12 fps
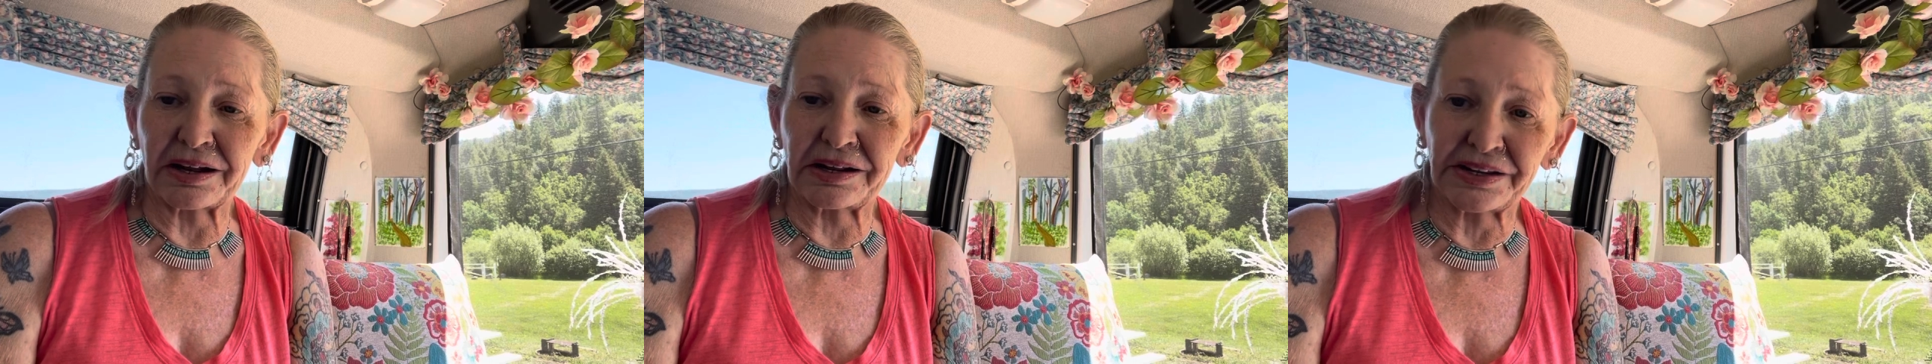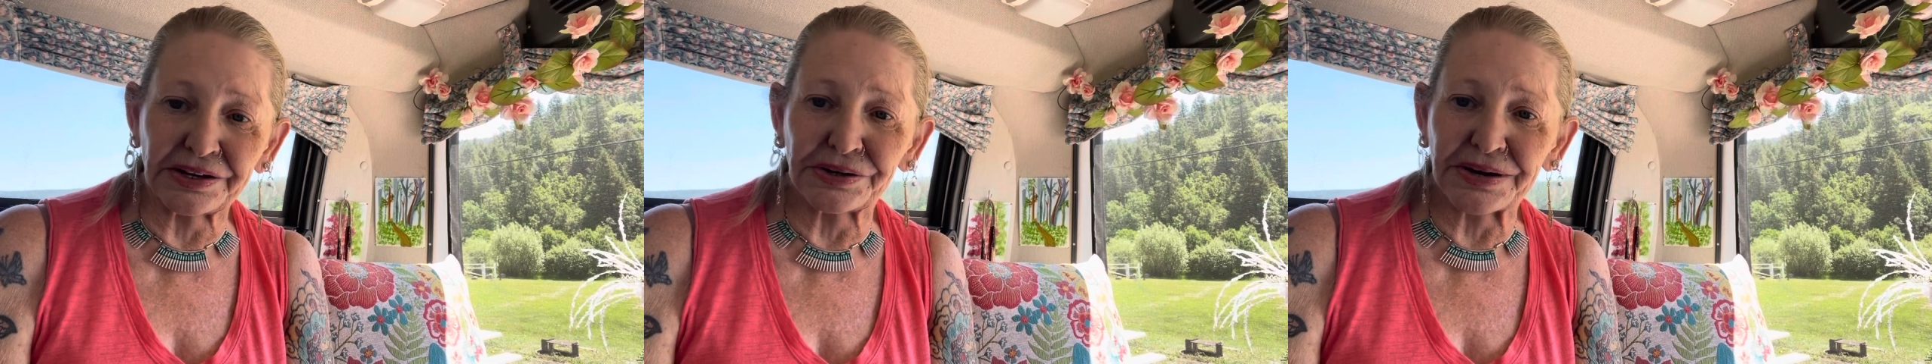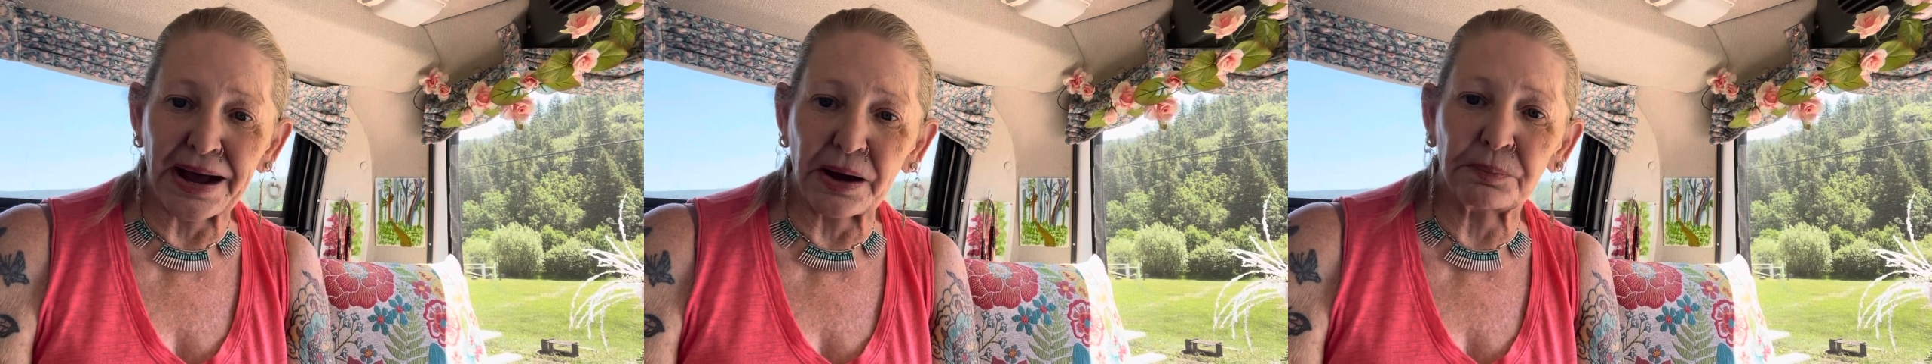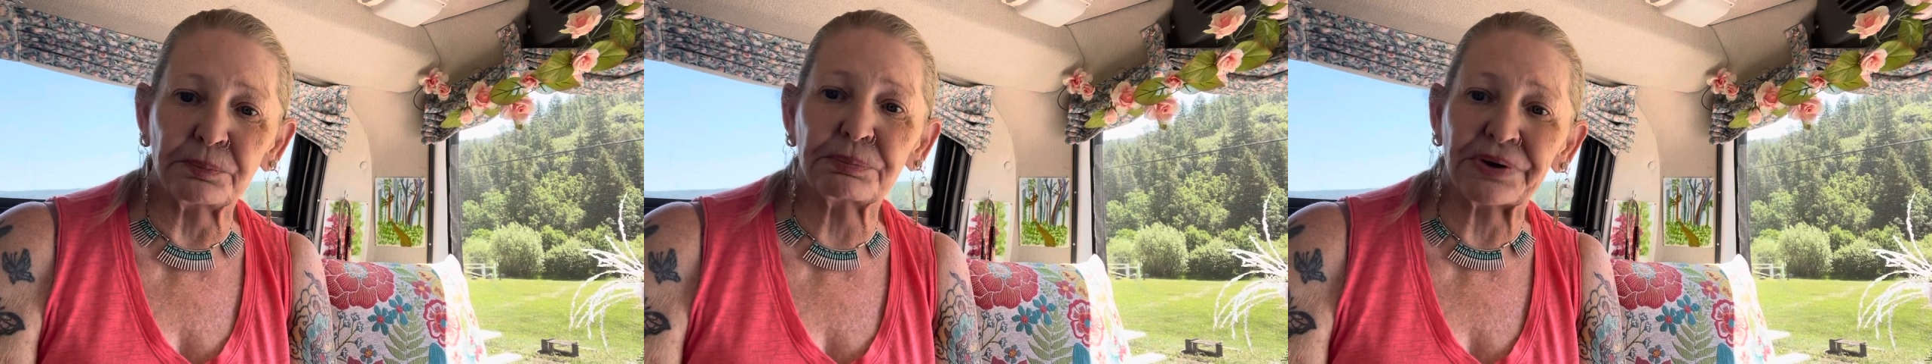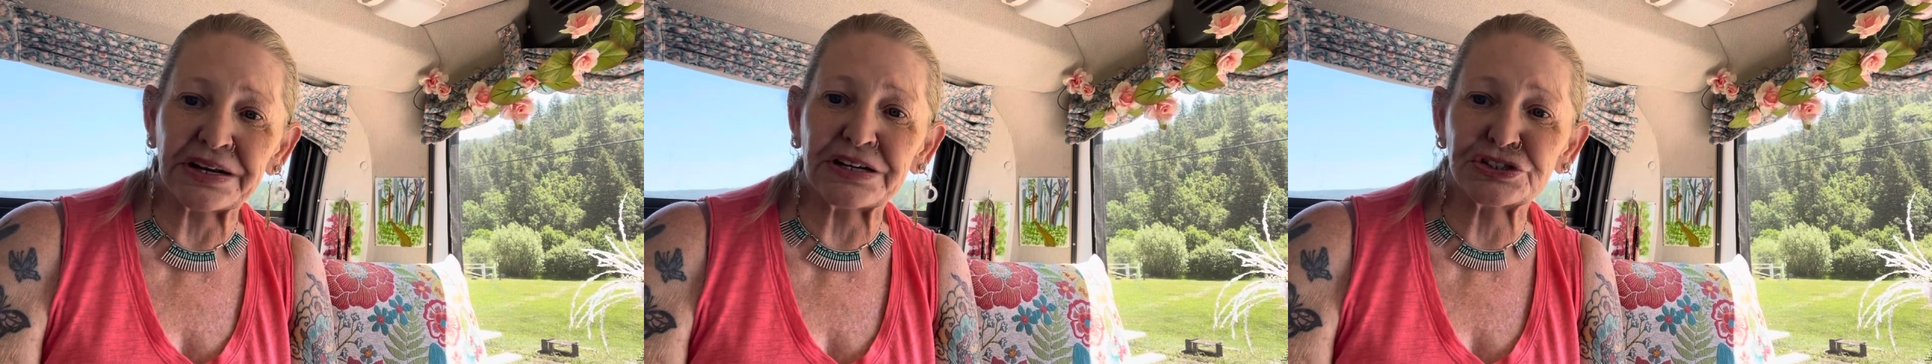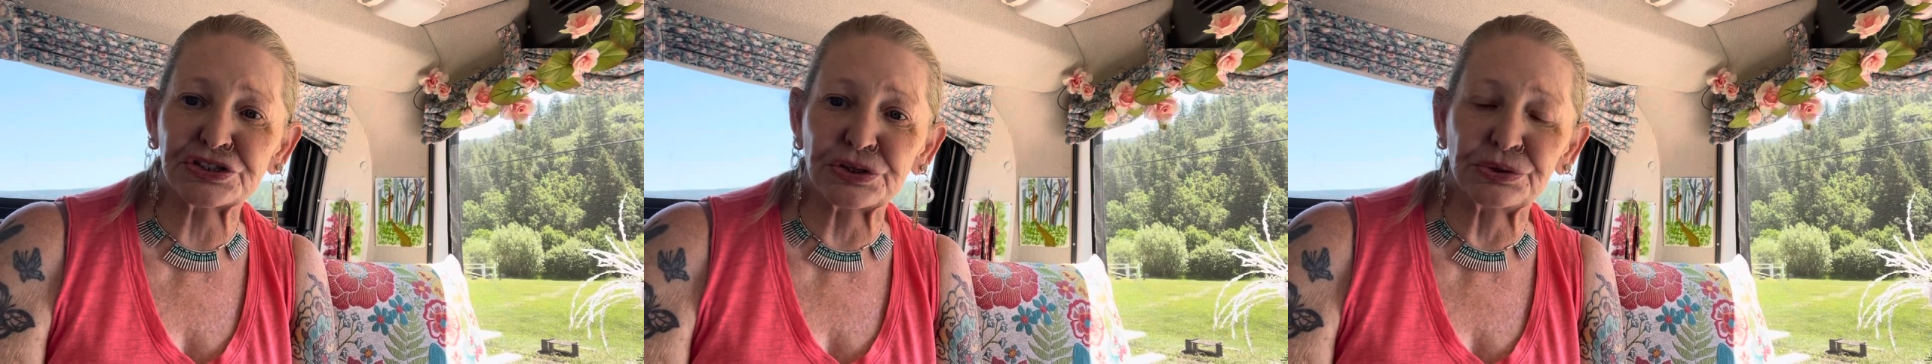cleared out pretty
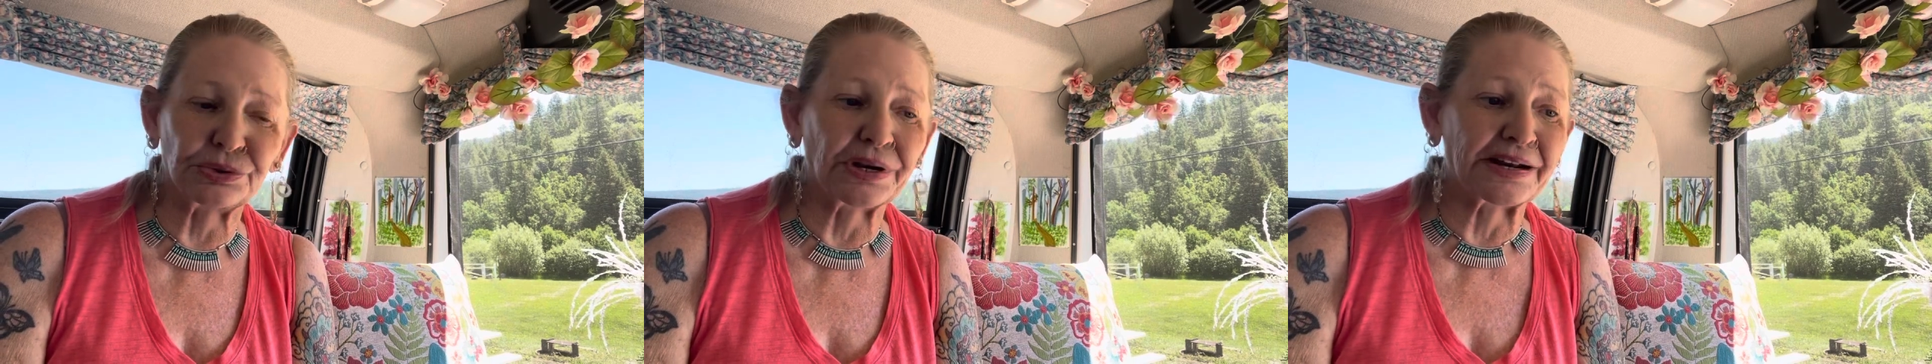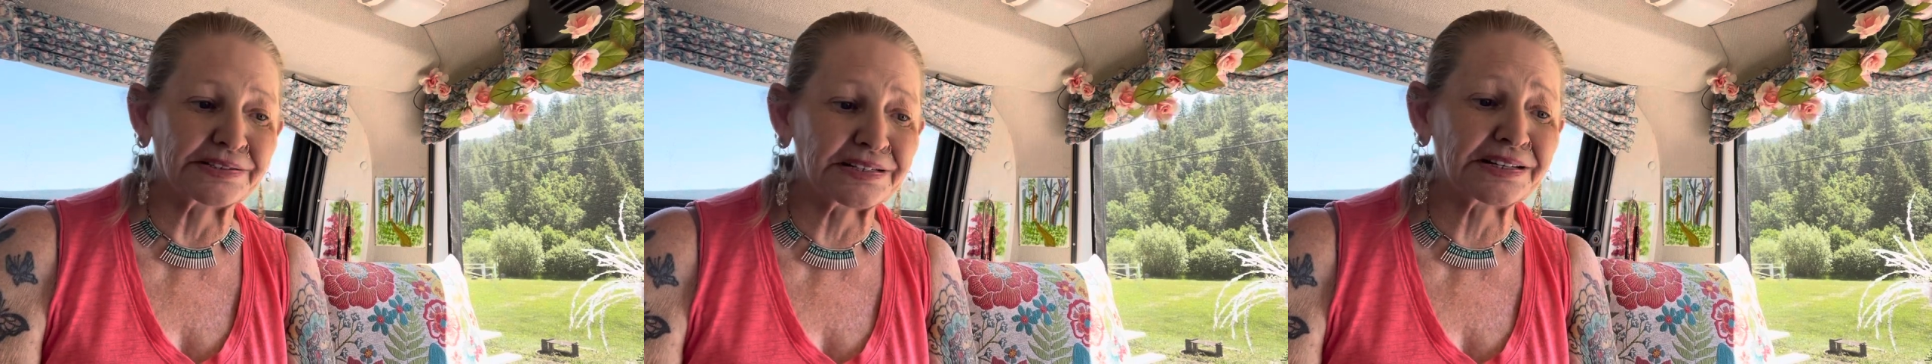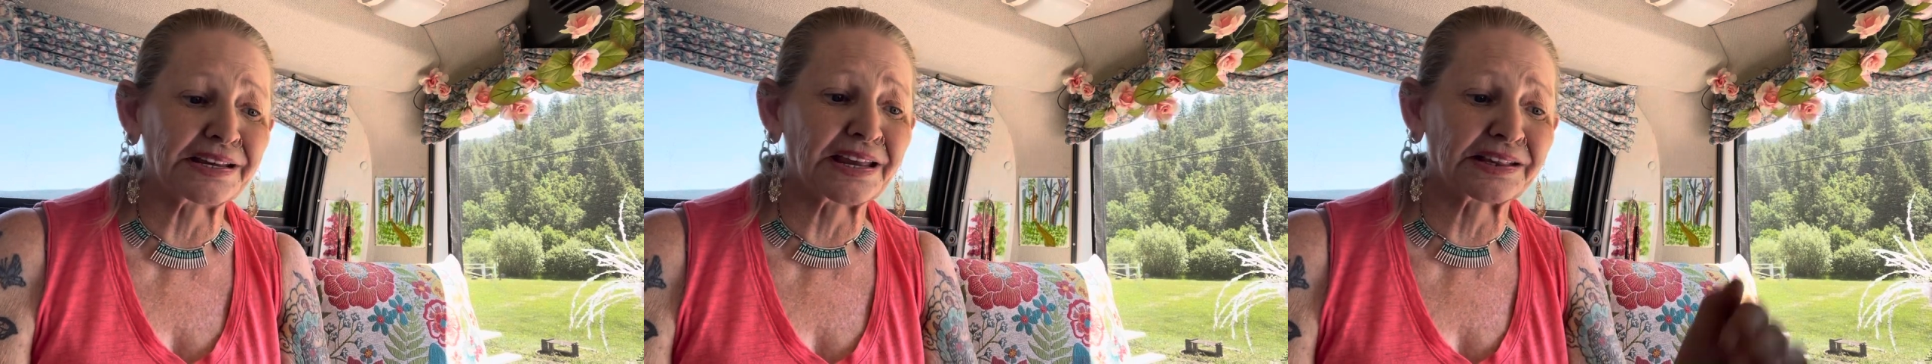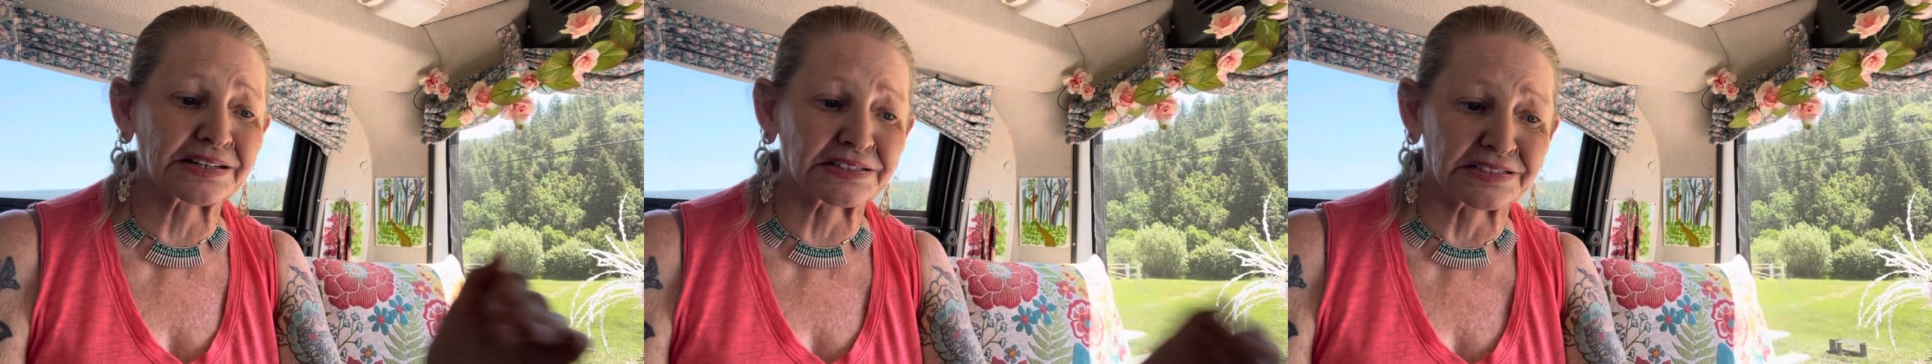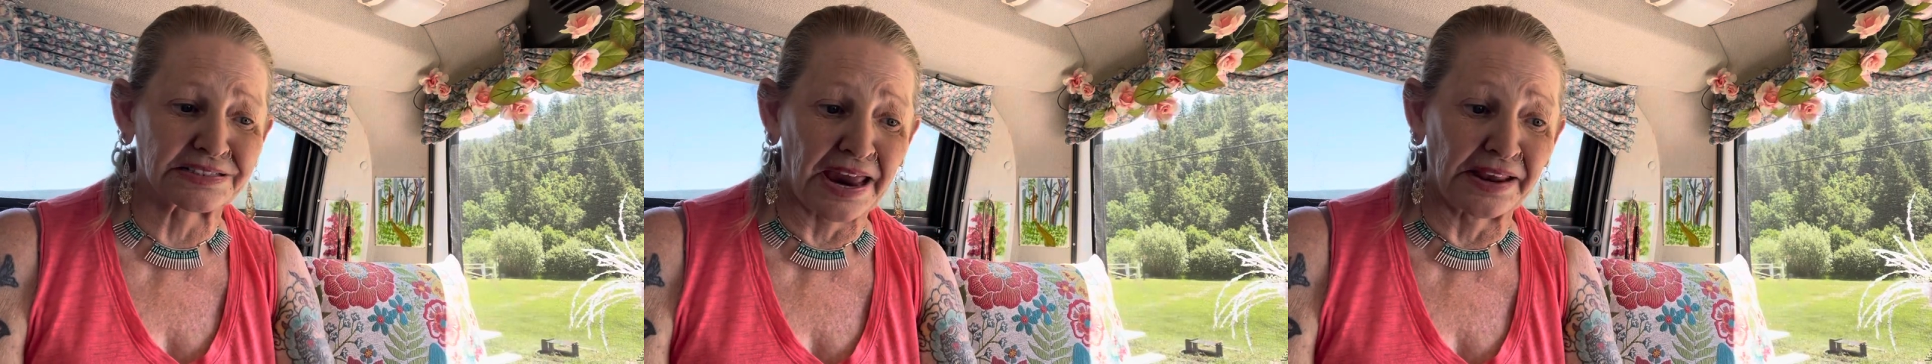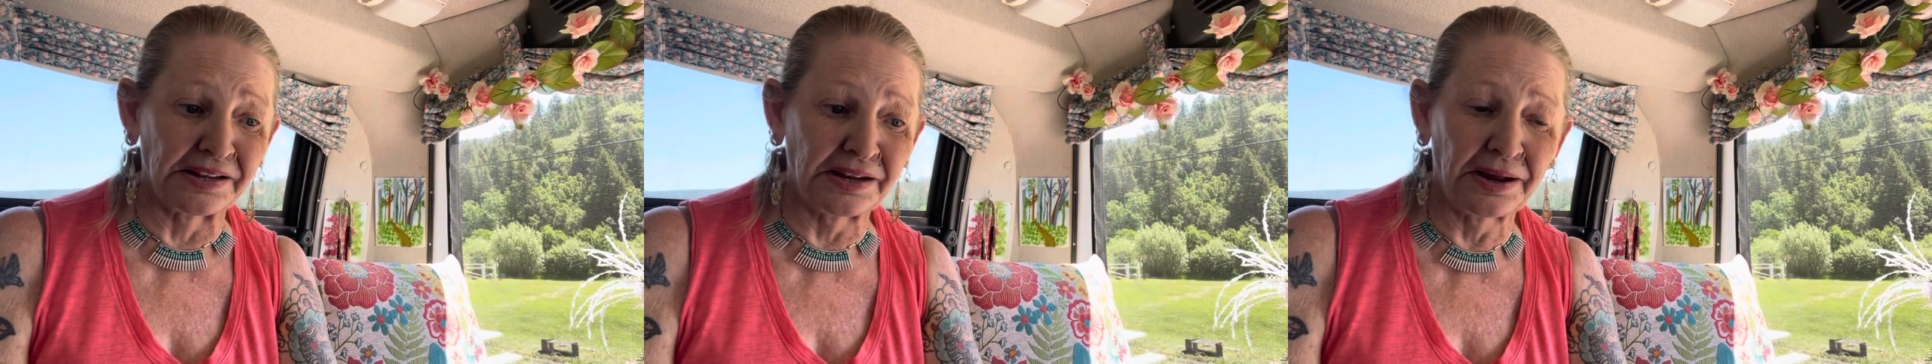soon. I did get the
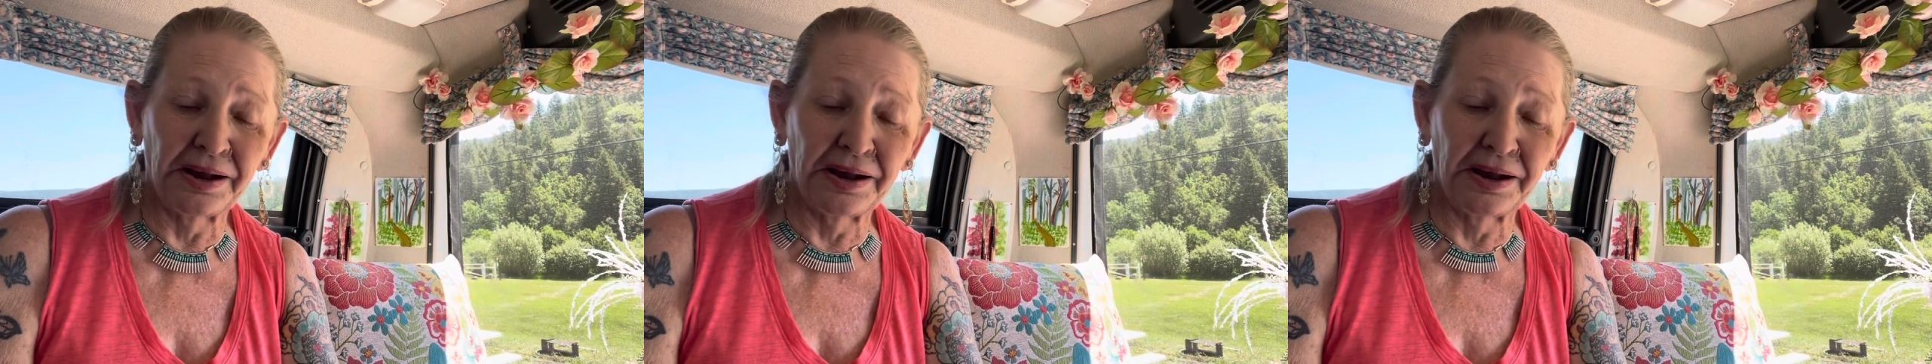Zen